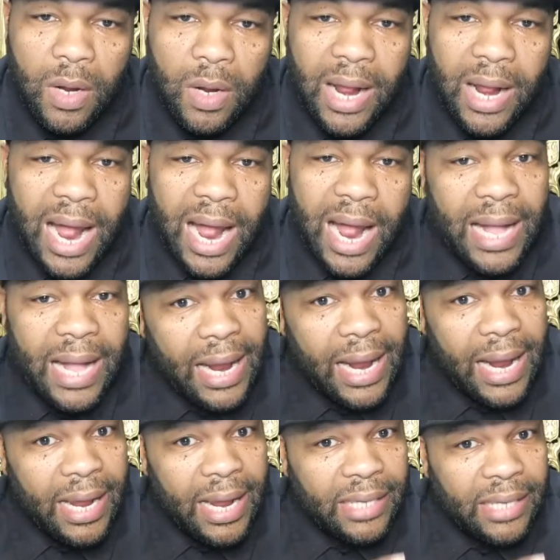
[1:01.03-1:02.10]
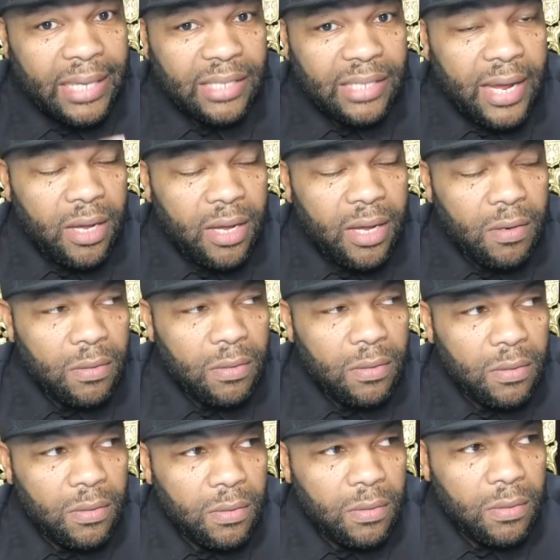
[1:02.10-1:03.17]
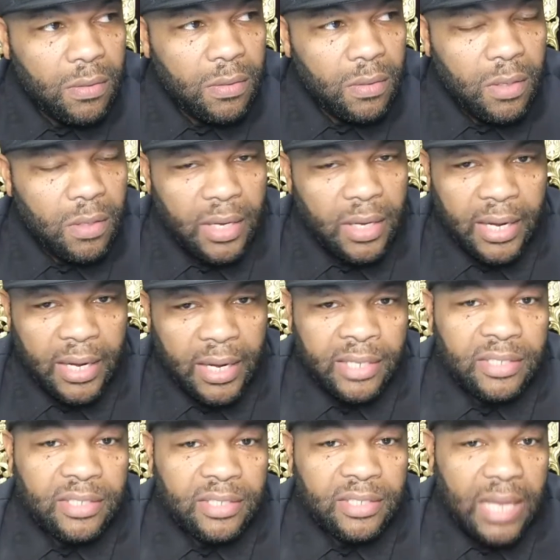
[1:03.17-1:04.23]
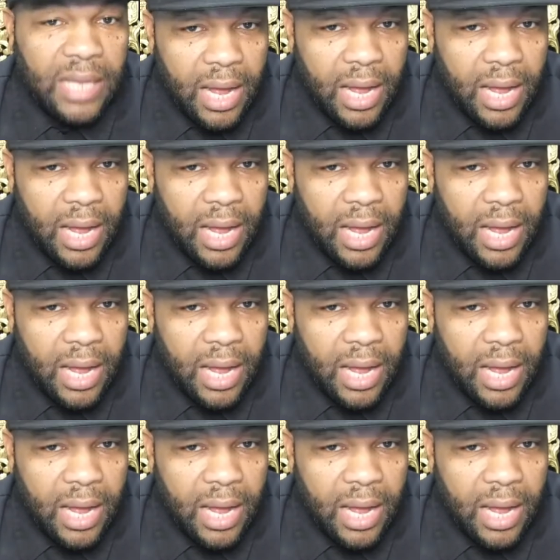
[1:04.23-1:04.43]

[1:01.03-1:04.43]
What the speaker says: I got an XL in stock